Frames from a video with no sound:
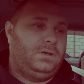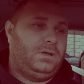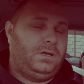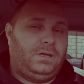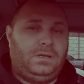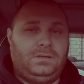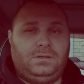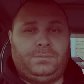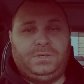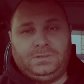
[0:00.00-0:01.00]
And
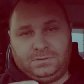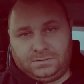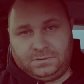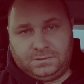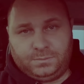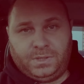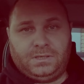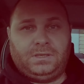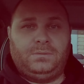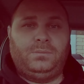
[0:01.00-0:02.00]
I mean, it's, it's better
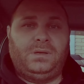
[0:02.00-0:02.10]
than